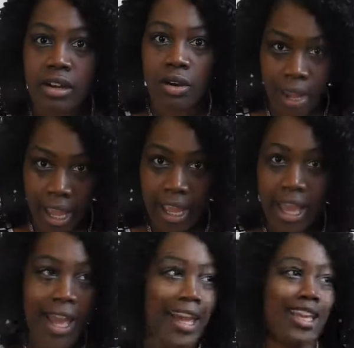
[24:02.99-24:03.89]
Okay,
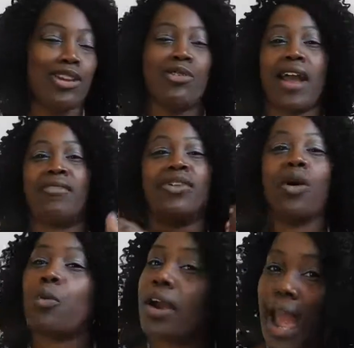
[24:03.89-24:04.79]
you have
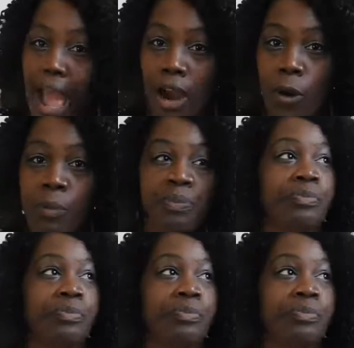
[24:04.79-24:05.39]
nowhere out.